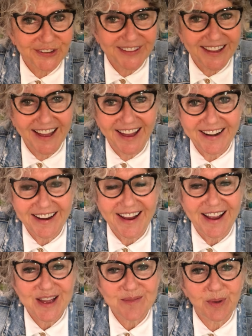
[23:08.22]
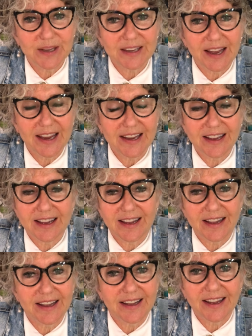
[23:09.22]
on that. But I,
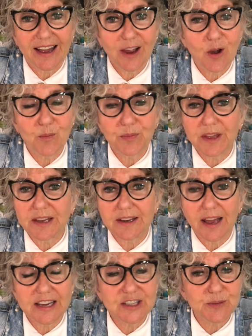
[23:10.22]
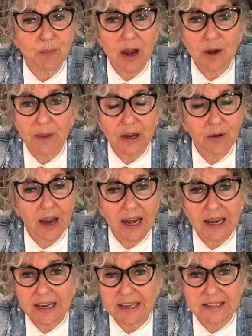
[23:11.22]
uh, I hope that I inspire my
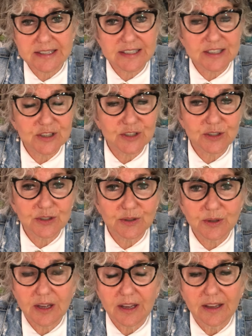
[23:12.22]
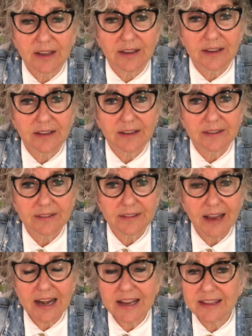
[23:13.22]
grandkids to do
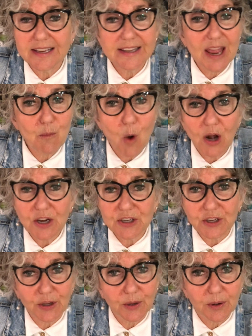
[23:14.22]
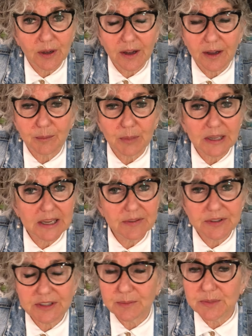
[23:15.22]
anything they want to do, and um, believe
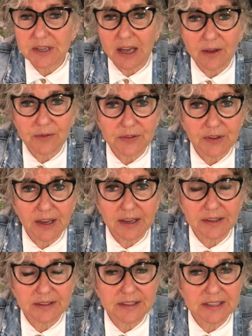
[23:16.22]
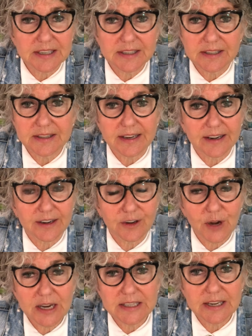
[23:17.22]
in themselves, and see that their
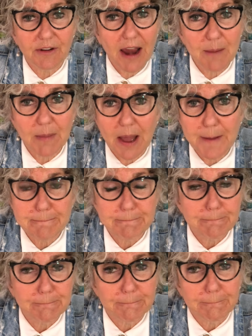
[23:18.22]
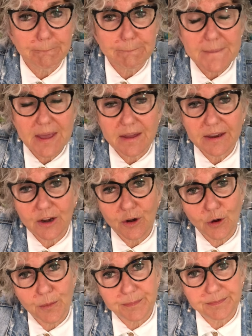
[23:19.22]
crazy grandma, you
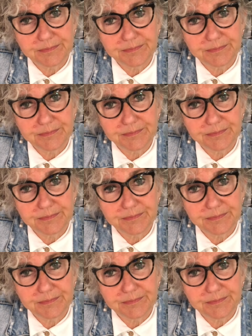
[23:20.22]
know,